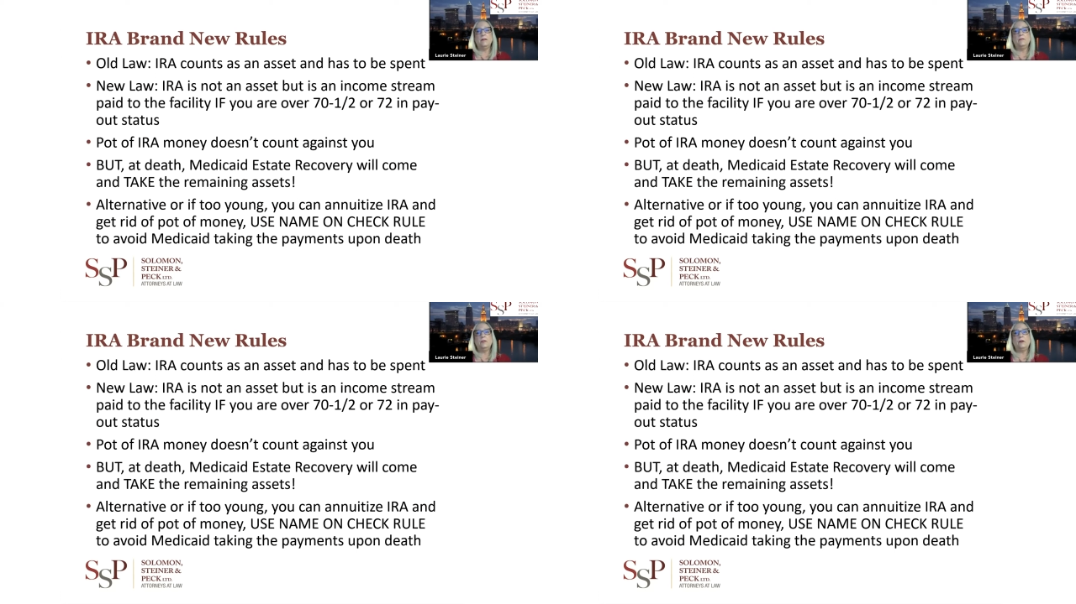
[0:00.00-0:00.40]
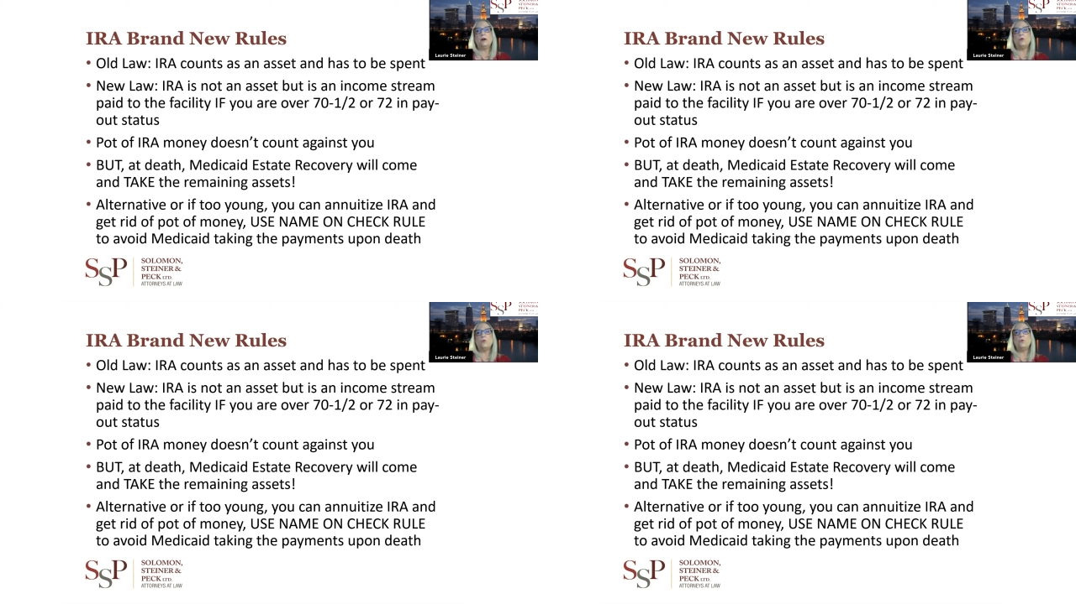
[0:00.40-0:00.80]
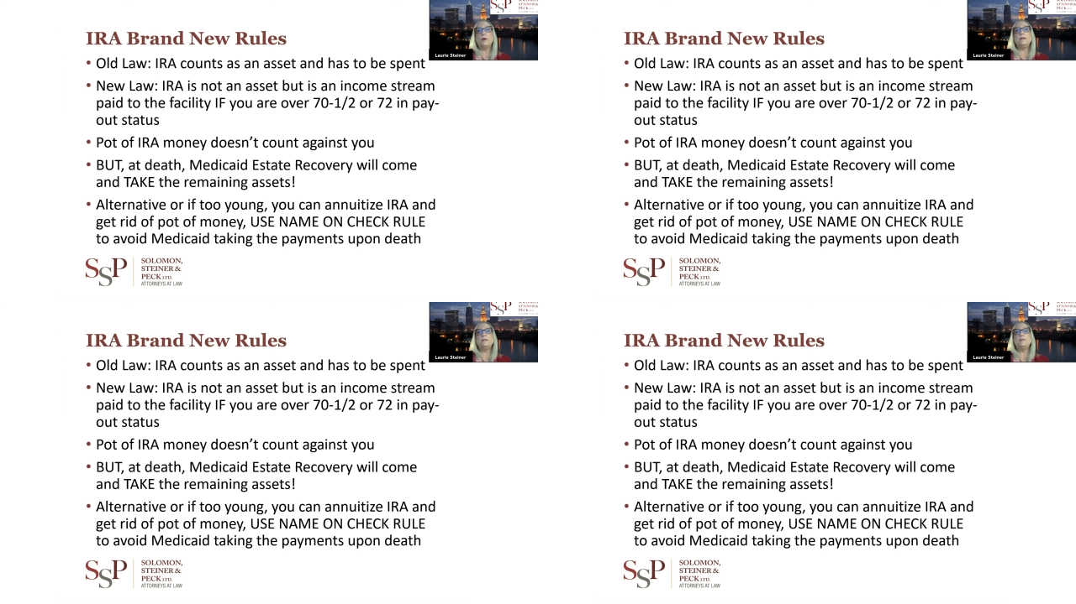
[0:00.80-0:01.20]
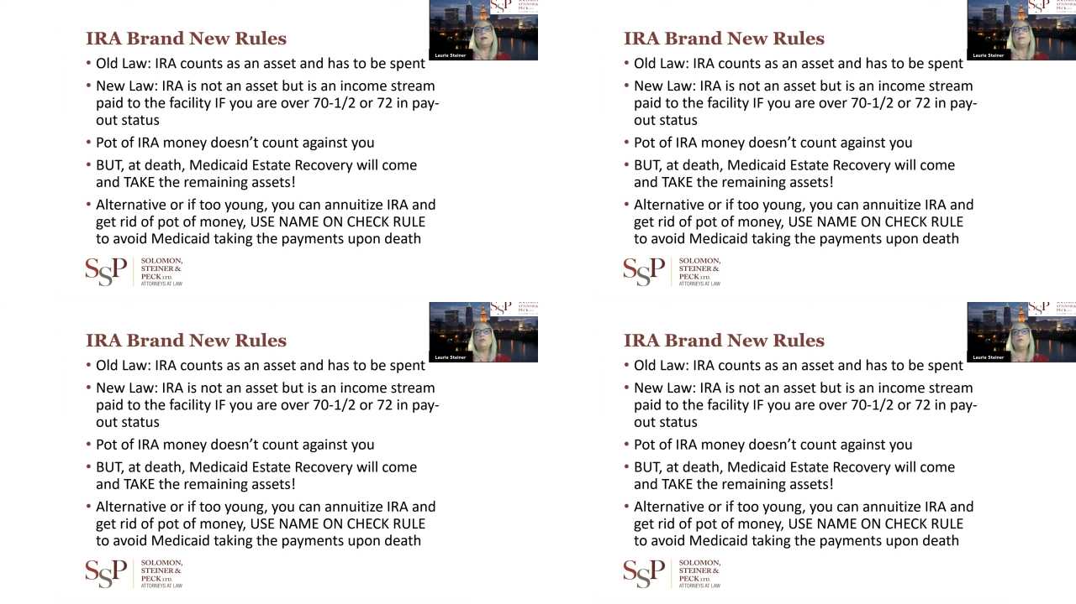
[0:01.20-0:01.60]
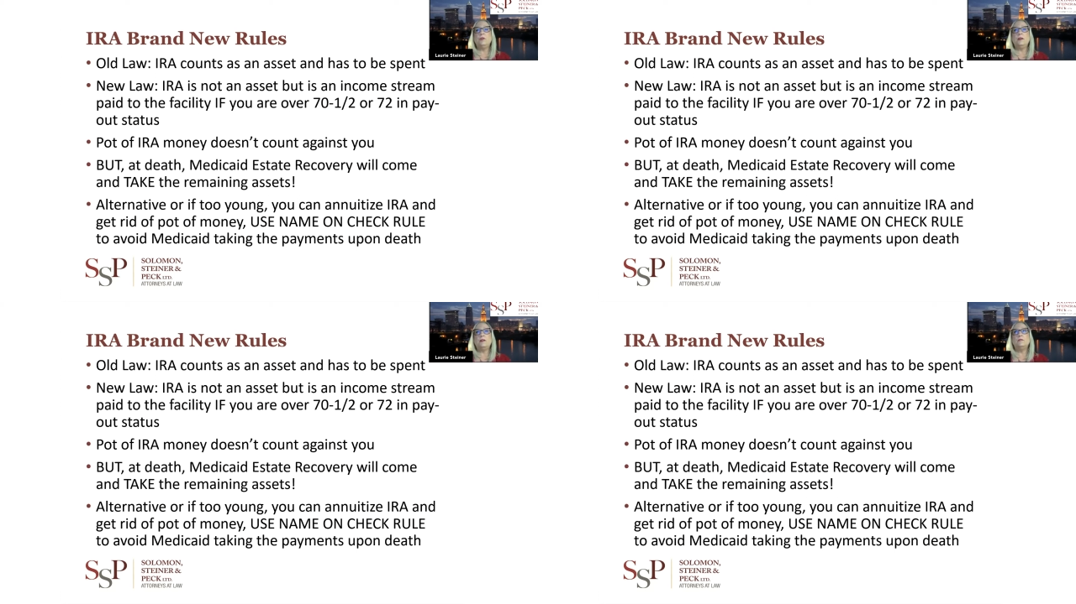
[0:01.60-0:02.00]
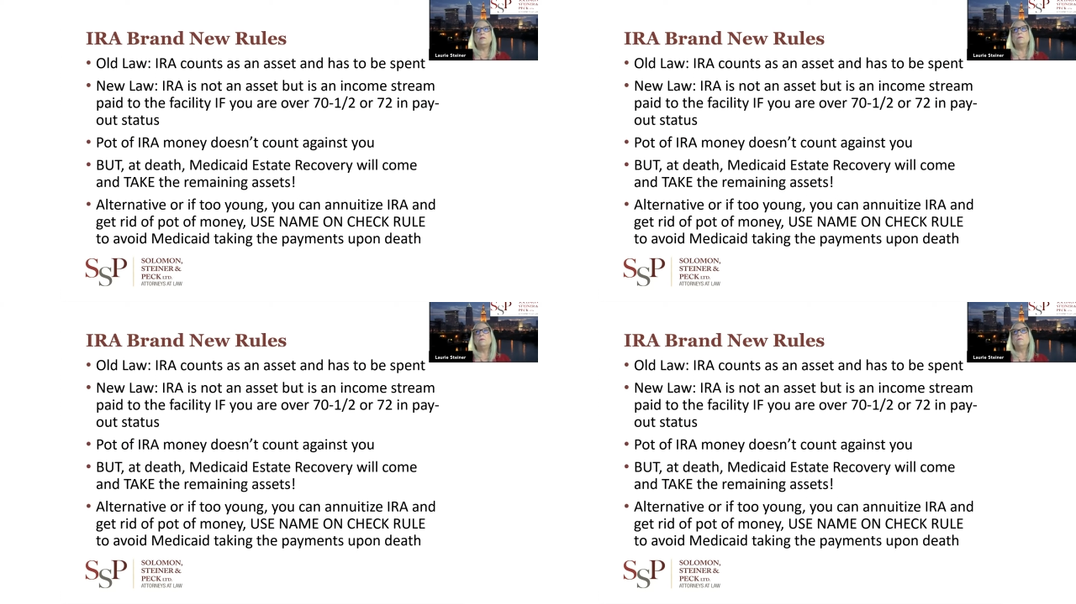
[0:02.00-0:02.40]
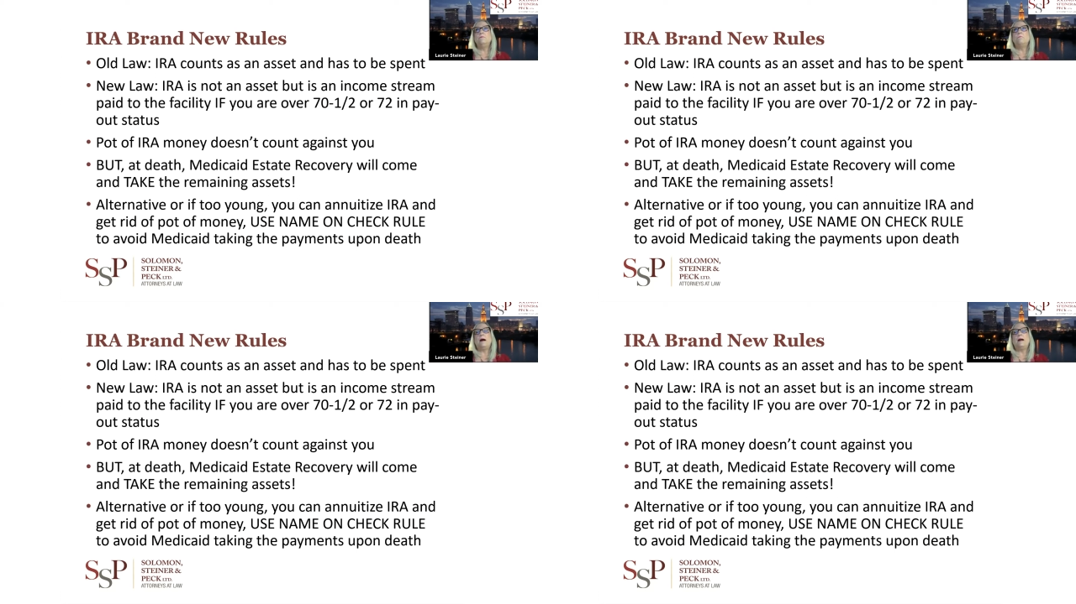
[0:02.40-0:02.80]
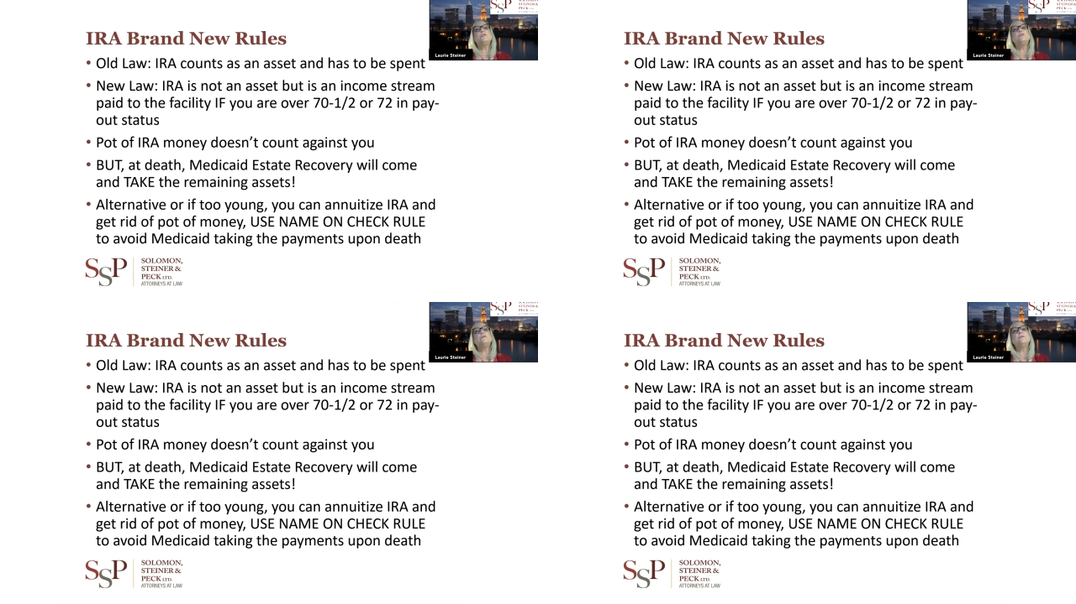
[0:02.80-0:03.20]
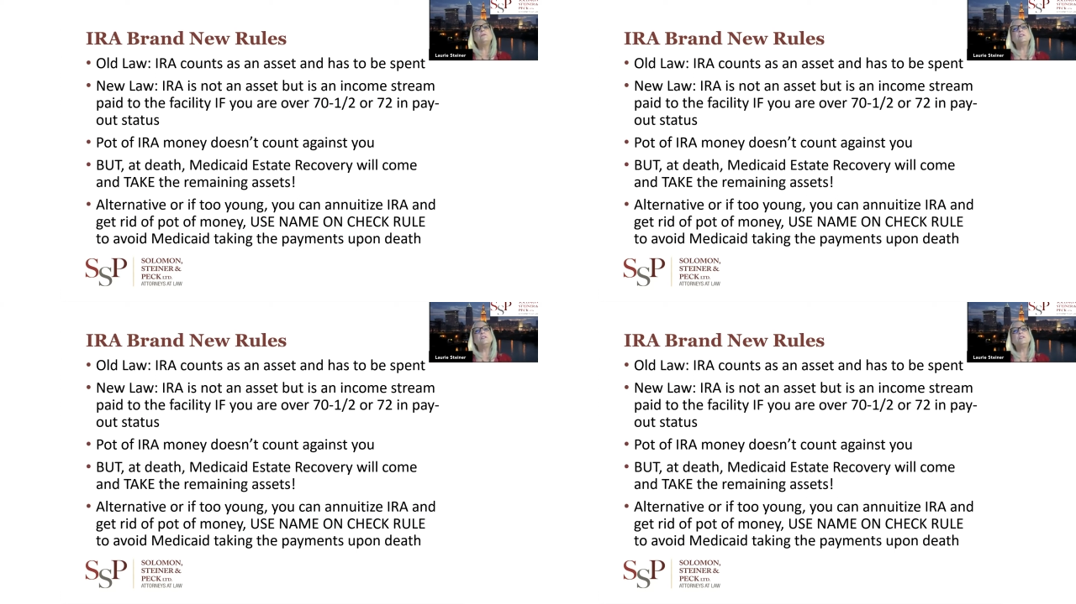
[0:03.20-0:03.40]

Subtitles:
(no speaker visible)